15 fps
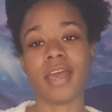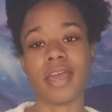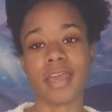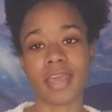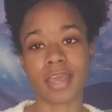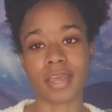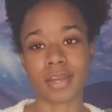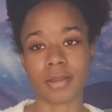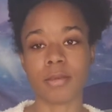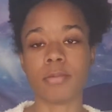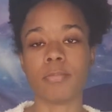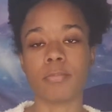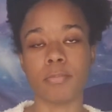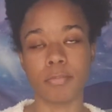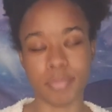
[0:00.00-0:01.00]
and
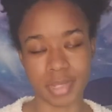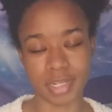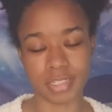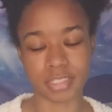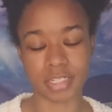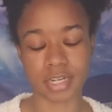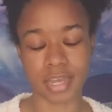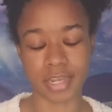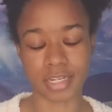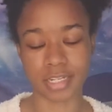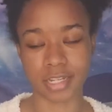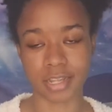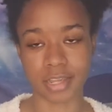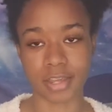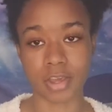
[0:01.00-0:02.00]
Bentonite
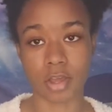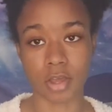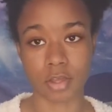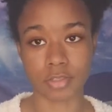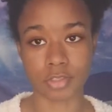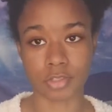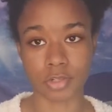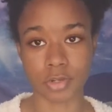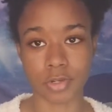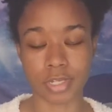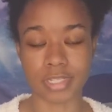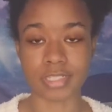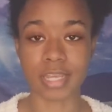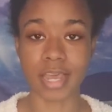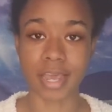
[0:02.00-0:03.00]
clay, also known
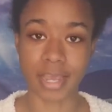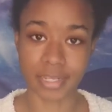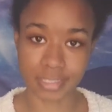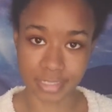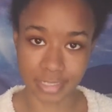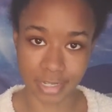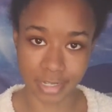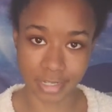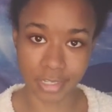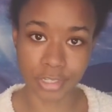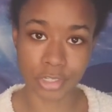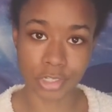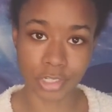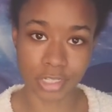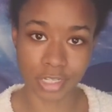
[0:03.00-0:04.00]
as Aztec
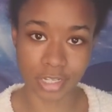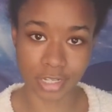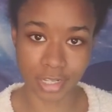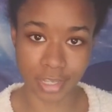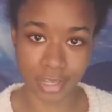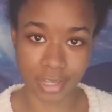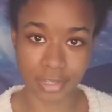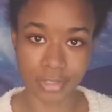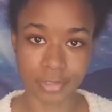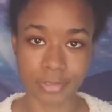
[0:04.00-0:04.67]
healing clay.